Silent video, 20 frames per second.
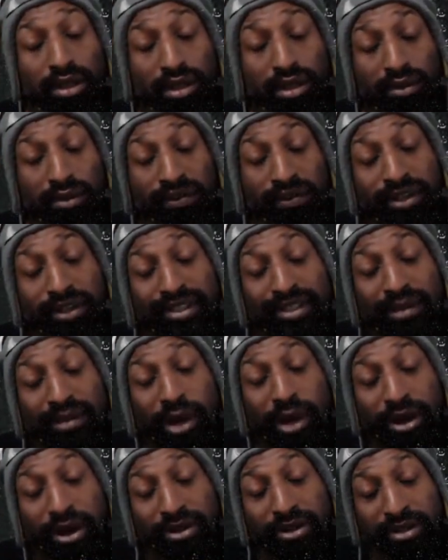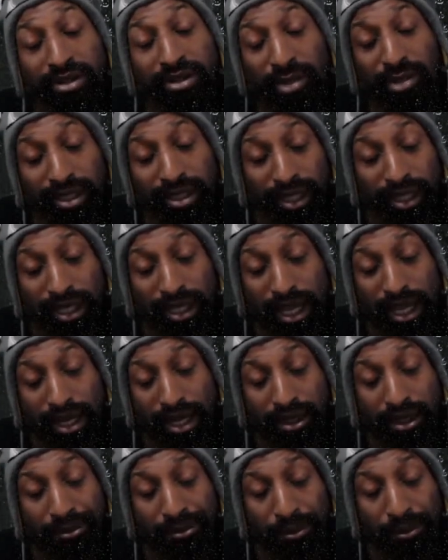First time I heard somebody say
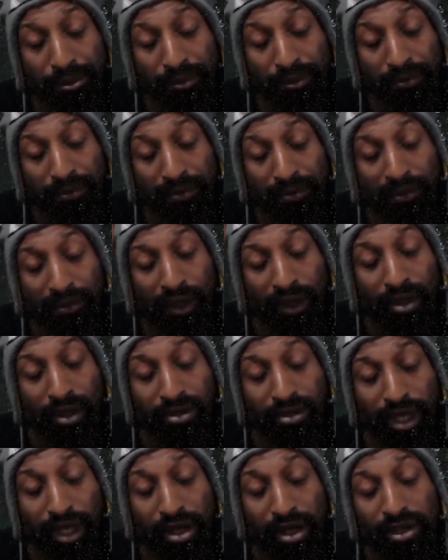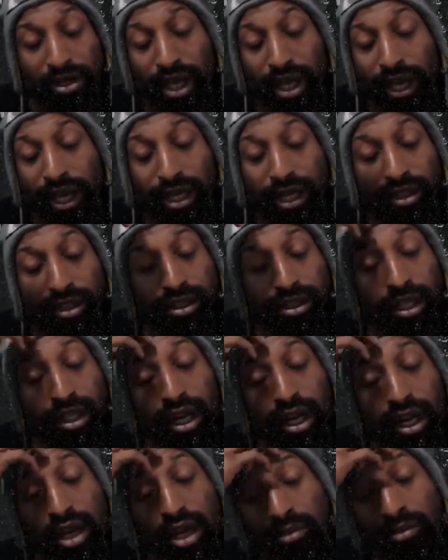that, I was like, okay, I gotta look that
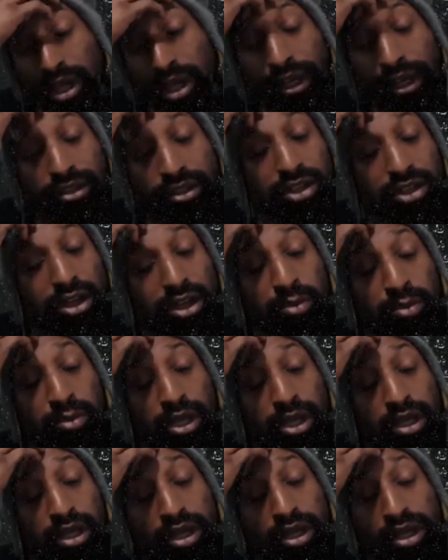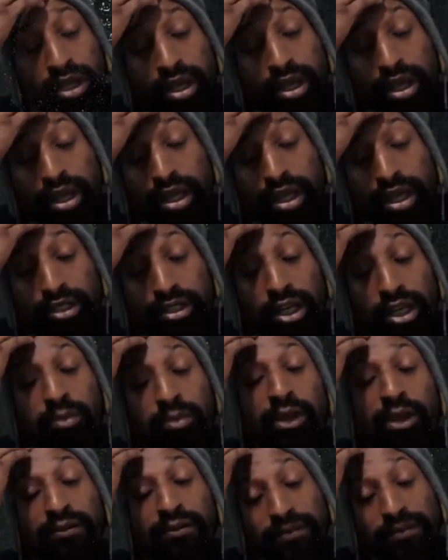up. And it took me, it took
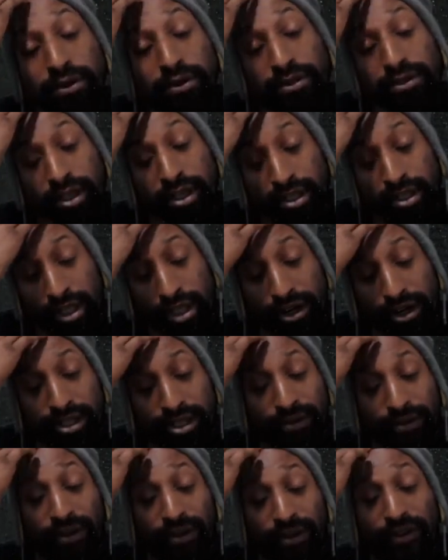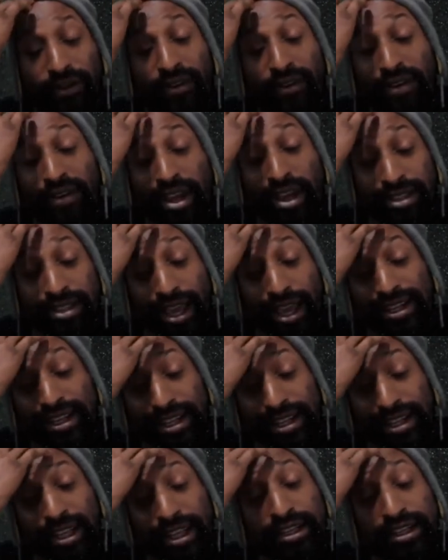me a few dictionaries. In fact, I had
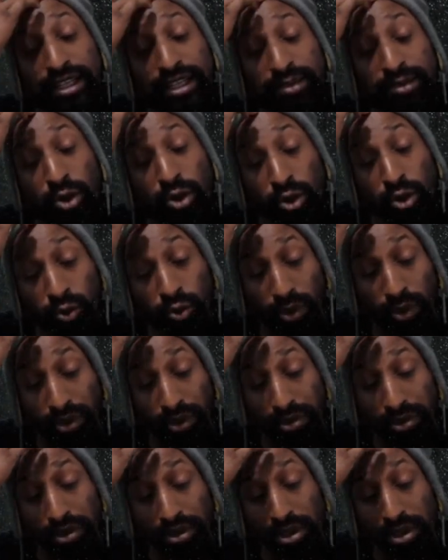to get into some old ones